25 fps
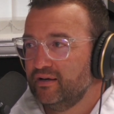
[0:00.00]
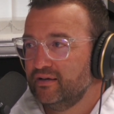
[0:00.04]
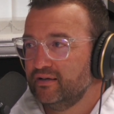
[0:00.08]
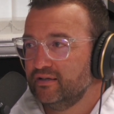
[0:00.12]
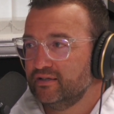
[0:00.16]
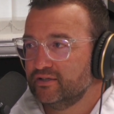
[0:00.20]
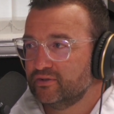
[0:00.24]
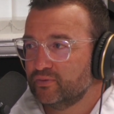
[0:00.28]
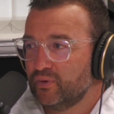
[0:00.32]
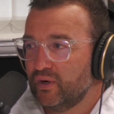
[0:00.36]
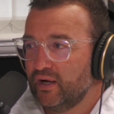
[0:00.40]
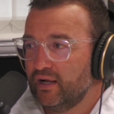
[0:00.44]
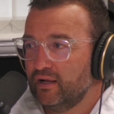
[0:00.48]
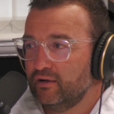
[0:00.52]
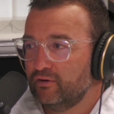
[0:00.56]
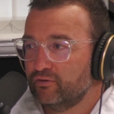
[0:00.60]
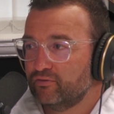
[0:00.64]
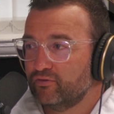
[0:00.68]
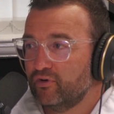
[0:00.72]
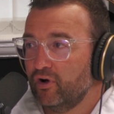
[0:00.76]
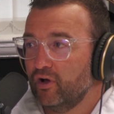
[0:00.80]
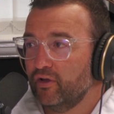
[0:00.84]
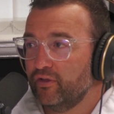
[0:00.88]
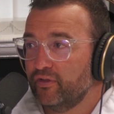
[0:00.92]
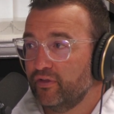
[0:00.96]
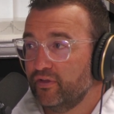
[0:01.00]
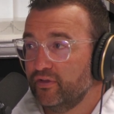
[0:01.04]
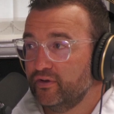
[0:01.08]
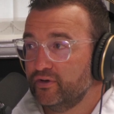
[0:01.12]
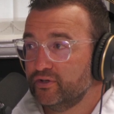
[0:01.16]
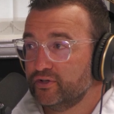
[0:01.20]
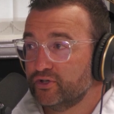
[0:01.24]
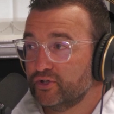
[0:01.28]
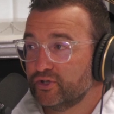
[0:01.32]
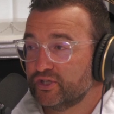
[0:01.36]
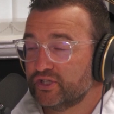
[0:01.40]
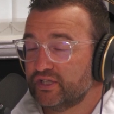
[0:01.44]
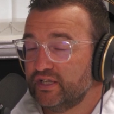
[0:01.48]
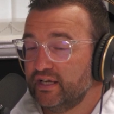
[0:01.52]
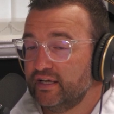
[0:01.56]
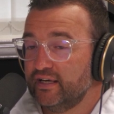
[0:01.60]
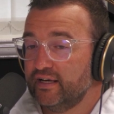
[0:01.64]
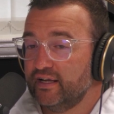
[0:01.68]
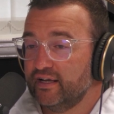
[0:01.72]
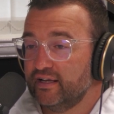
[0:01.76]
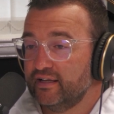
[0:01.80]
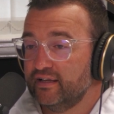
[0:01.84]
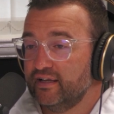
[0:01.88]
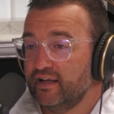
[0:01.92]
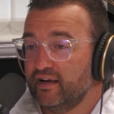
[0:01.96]
as well, rather than just saying
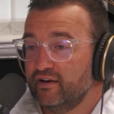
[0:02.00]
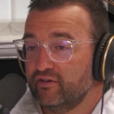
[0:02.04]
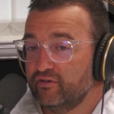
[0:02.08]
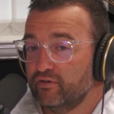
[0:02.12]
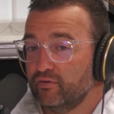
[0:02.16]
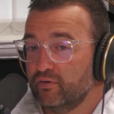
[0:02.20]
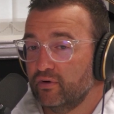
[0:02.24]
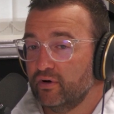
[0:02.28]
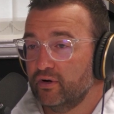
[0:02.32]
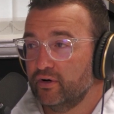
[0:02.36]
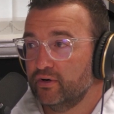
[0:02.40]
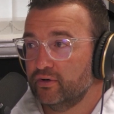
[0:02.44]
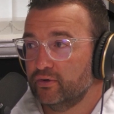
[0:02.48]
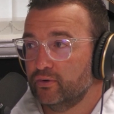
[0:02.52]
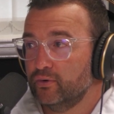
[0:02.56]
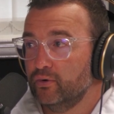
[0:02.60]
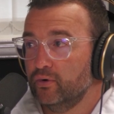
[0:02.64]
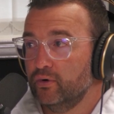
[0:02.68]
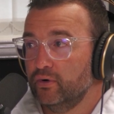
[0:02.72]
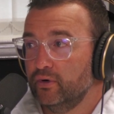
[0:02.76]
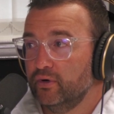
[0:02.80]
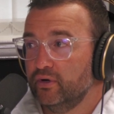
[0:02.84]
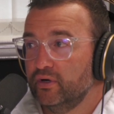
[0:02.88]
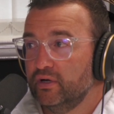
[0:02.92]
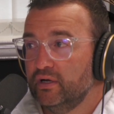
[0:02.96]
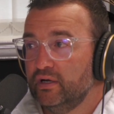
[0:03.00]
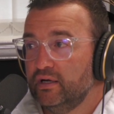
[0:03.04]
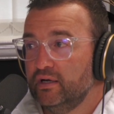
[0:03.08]
it and then everyone going,